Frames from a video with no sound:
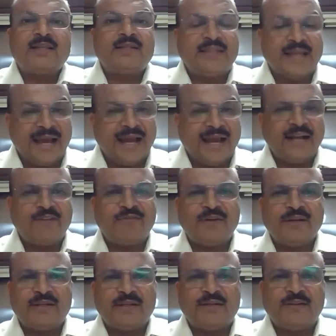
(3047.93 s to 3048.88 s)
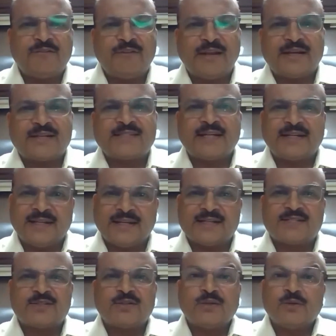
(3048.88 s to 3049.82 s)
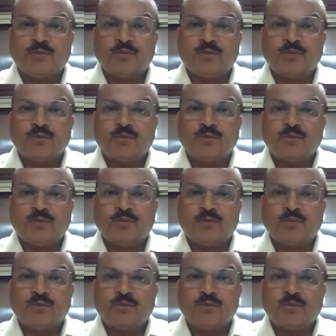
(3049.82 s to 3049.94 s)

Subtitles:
that we reflect that yes,